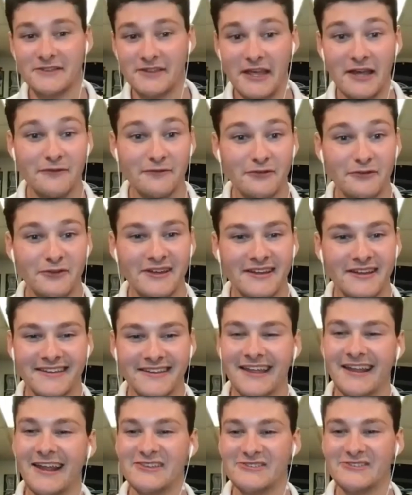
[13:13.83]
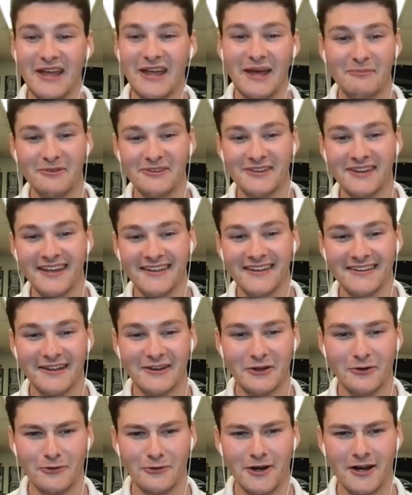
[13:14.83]
Thankfully, that hasn't happened yet. I
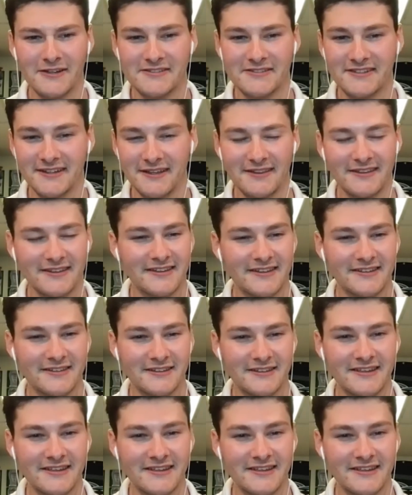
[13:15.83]
know Rossi, I think